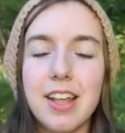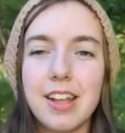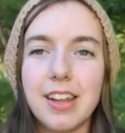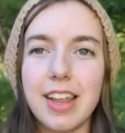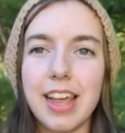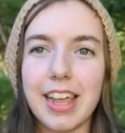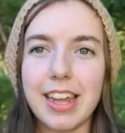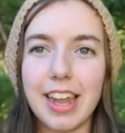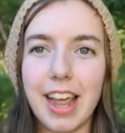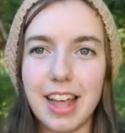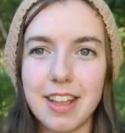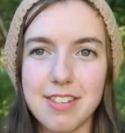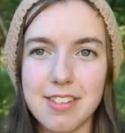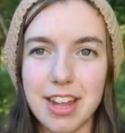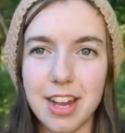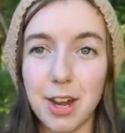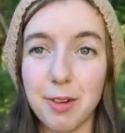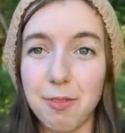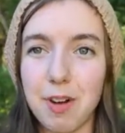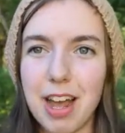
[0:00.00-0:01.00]
Like last
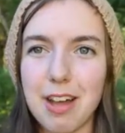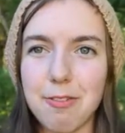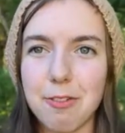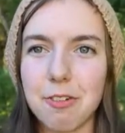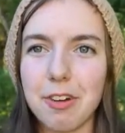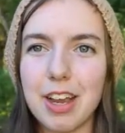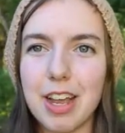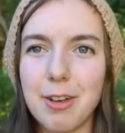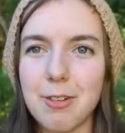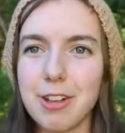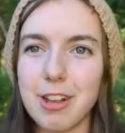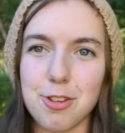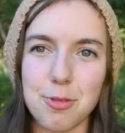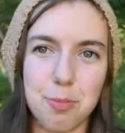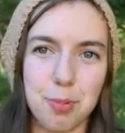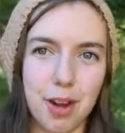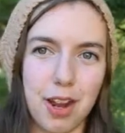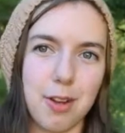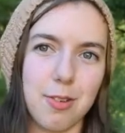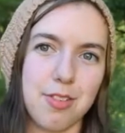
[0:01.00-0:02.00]
night on Ravelry, I was just
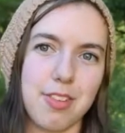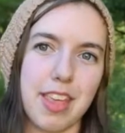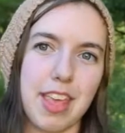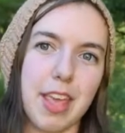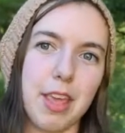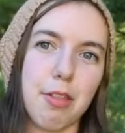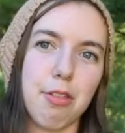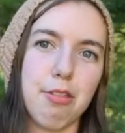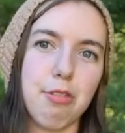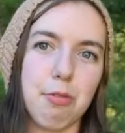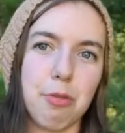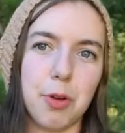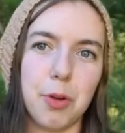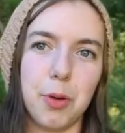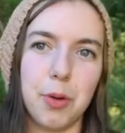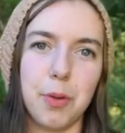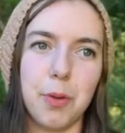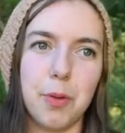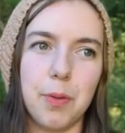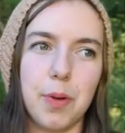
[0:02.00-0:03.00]
browsing
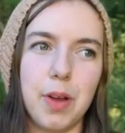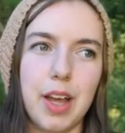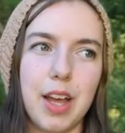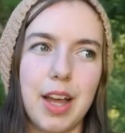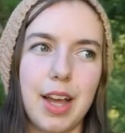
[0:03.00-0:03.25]
through